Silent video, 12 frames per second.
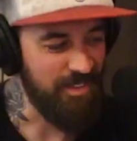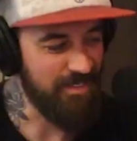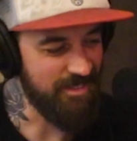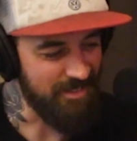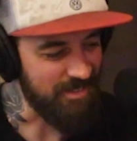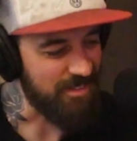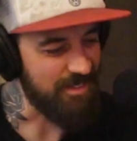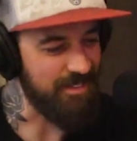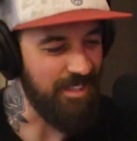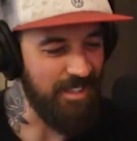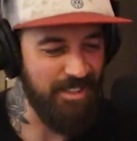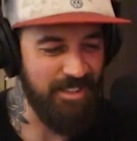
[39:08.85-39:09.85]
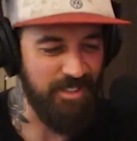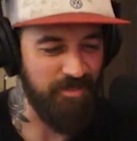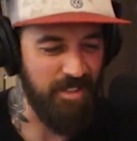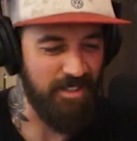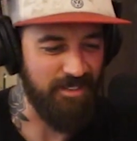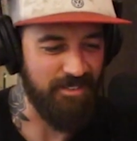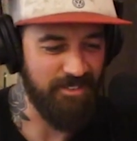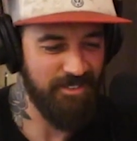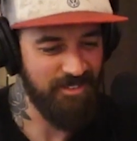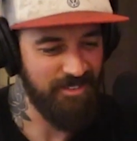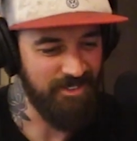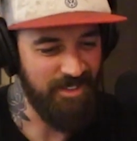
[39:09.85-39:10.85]
that's insane, man.
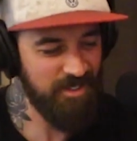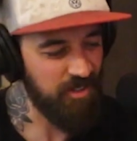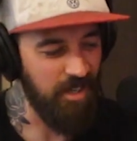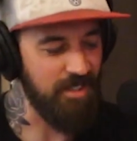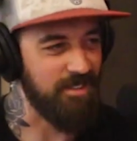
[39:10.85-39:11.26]
That's crazy.